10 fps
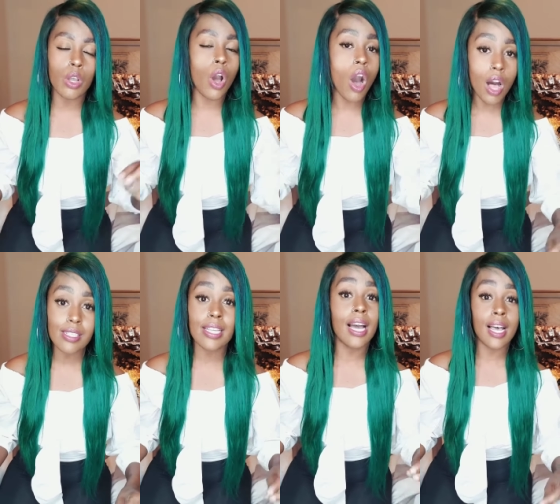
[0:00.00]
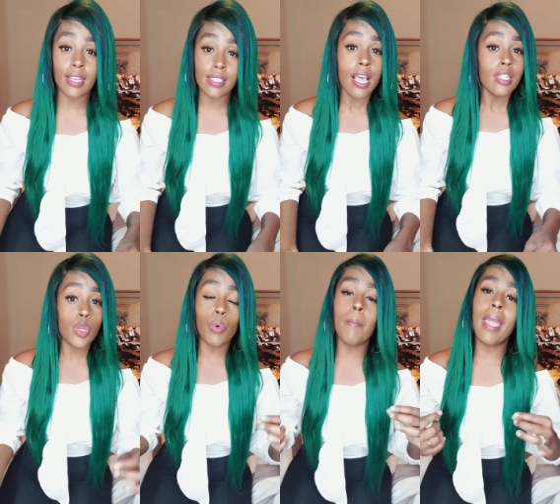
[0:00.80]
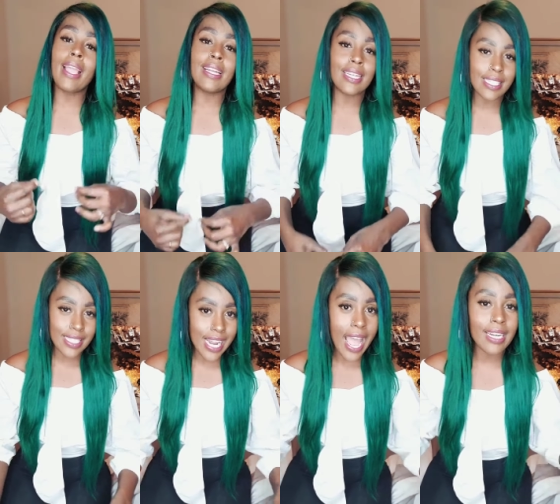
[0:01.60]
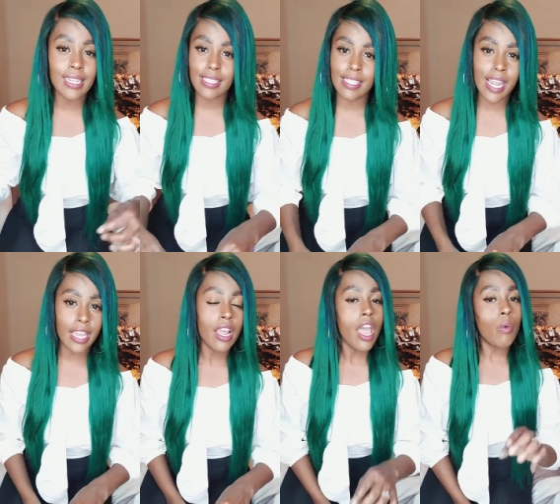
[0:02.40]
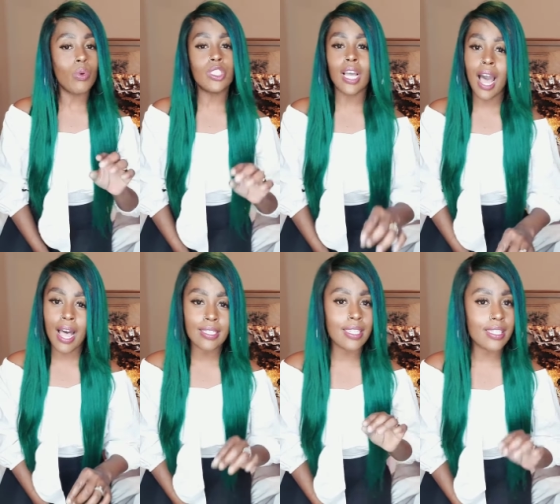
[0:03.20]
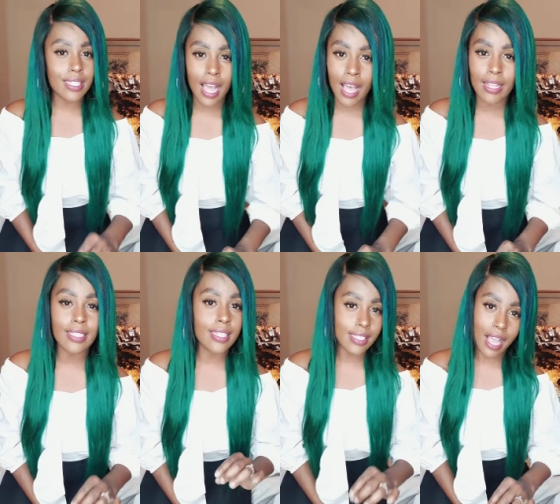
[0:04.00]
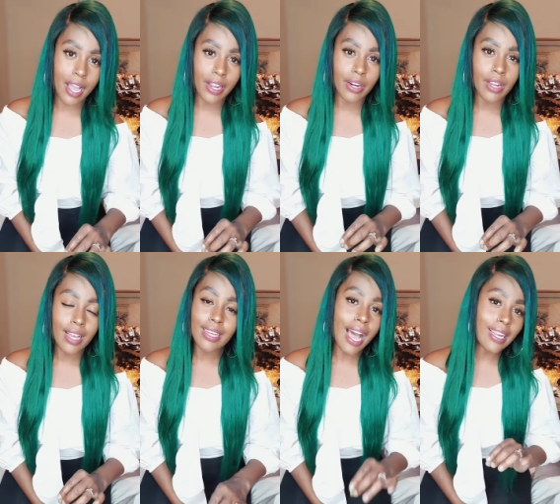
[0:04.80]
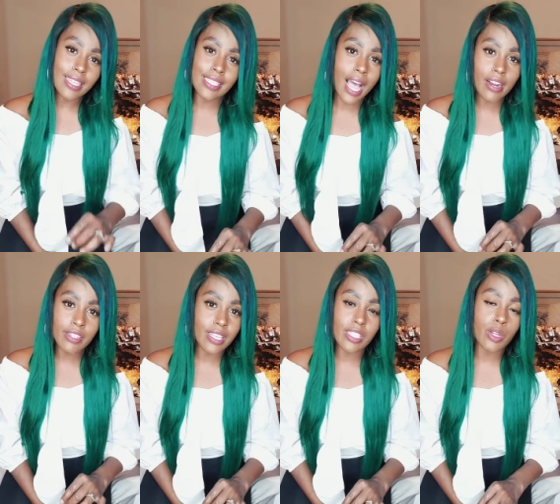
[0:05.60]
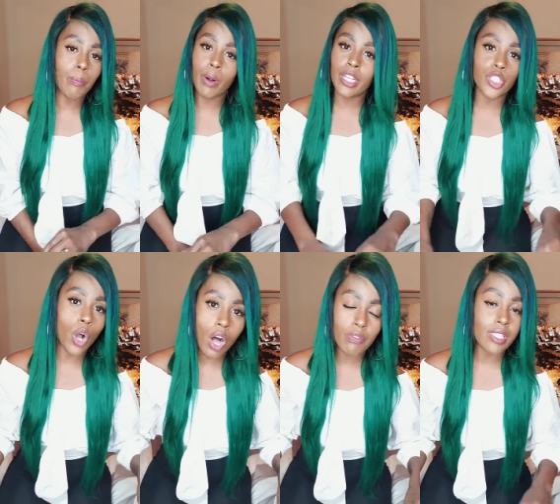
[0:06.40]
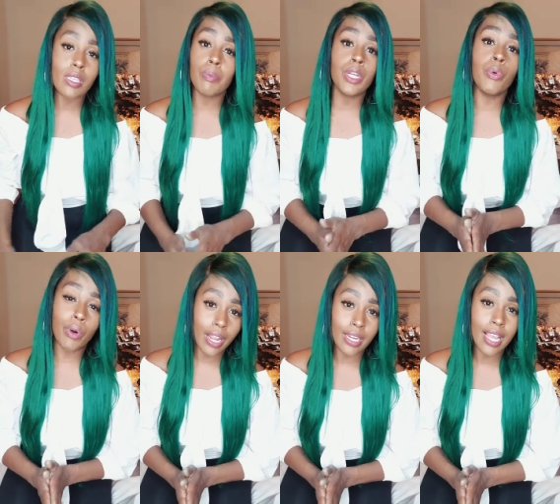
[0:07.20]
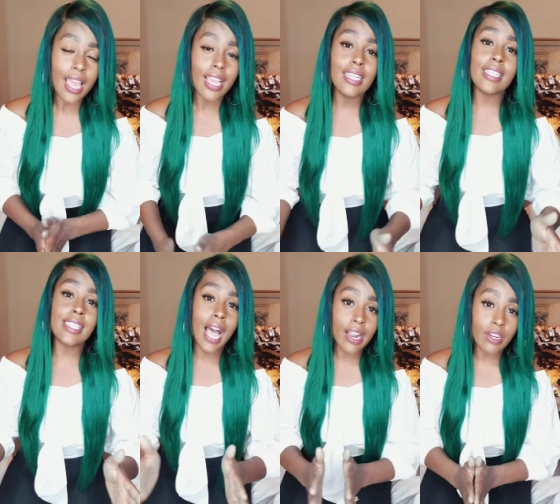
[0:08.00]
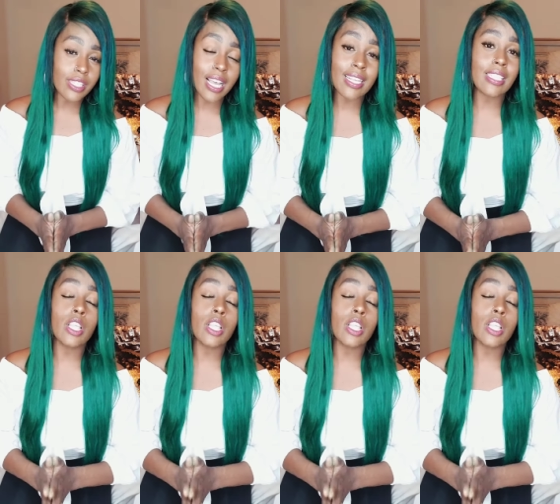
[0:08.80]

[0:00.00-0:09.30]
causing us to remain in a stagnant state in which God does not desire. God desires us to branch off and to be great. He desires us,